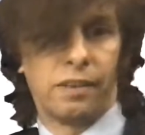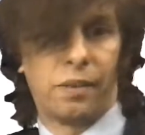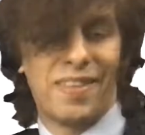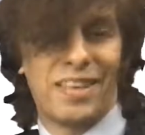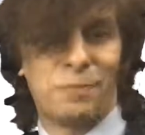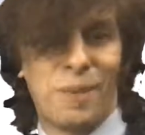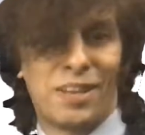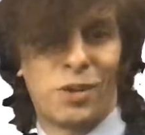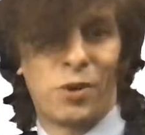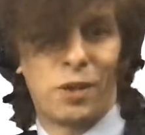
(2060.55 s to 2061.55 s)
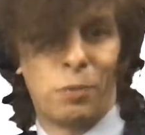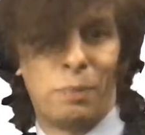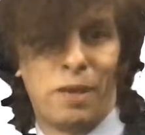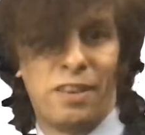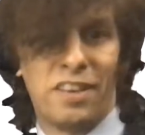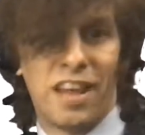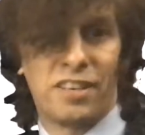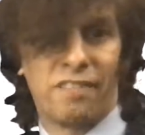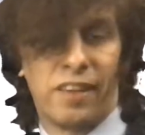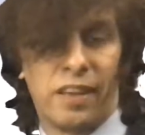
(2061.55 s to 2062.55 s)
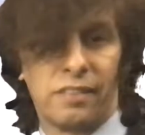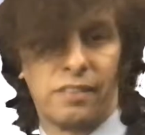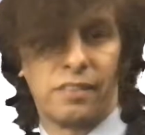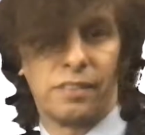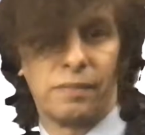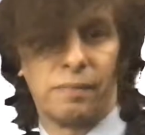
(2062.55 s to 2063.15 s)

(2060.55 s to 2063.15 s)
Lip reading: okay, the expected critical bid the agent faces.